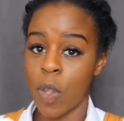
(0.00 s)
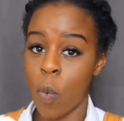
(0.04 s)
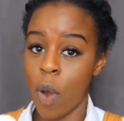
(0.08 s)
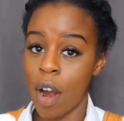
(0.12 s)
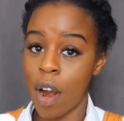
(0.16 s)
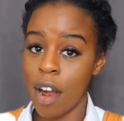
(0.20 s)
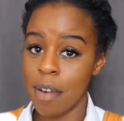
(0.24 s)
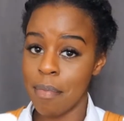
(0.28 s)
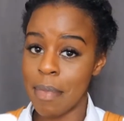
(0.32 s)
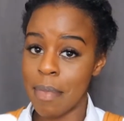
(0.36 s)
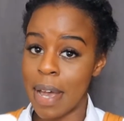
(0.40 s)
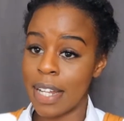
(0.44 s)
The
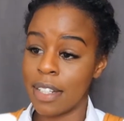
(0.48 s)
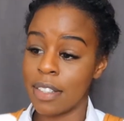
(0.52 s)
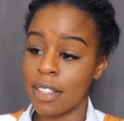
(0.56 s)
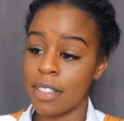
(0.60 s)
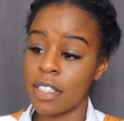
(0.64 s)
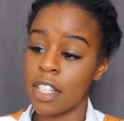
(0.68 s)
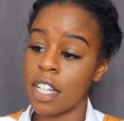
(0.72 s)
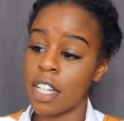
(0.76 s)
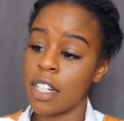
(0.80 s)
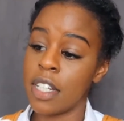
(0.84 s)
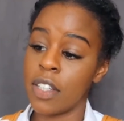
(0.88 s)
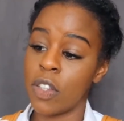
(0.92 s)
wherryman
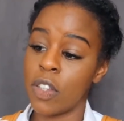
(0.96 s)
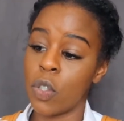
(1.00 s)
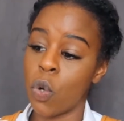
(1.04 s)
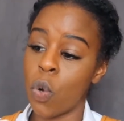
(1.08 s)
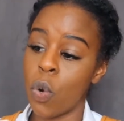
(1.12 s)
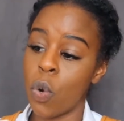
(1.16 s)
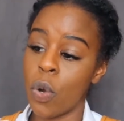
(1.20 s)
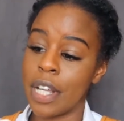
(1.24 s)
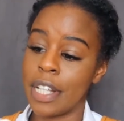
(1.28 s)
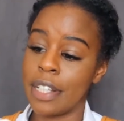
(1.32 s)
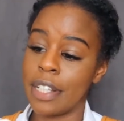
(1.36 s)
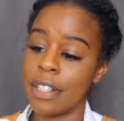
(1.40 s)
studied the
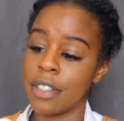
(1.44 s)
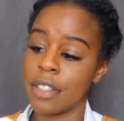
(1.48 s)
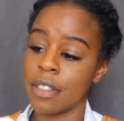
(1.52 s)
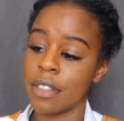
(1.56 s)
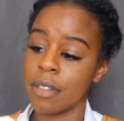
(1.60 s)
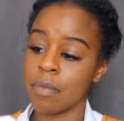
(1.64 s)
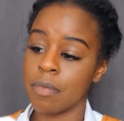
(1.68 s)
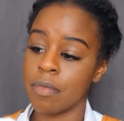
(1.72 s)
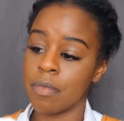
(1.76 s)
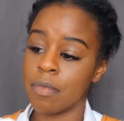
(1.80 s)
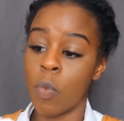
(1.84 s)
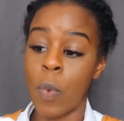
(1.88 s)

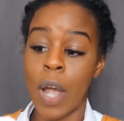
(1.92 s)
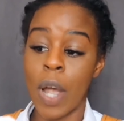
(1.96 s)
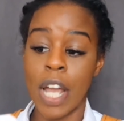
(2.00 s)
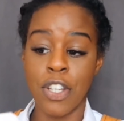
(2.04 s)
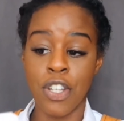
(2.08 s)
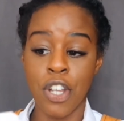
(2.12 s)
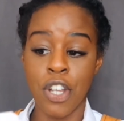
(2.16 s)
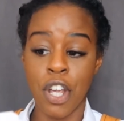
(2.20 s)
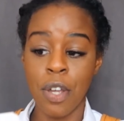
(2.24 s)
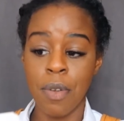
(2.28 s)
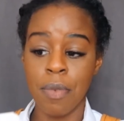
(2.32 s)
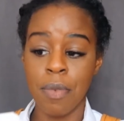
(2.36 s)
coins. "Where
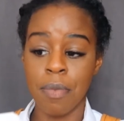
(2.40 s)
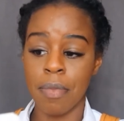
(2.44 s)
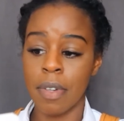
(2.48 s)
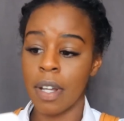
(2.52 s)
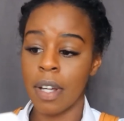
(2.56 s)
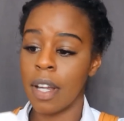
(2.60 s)
to?"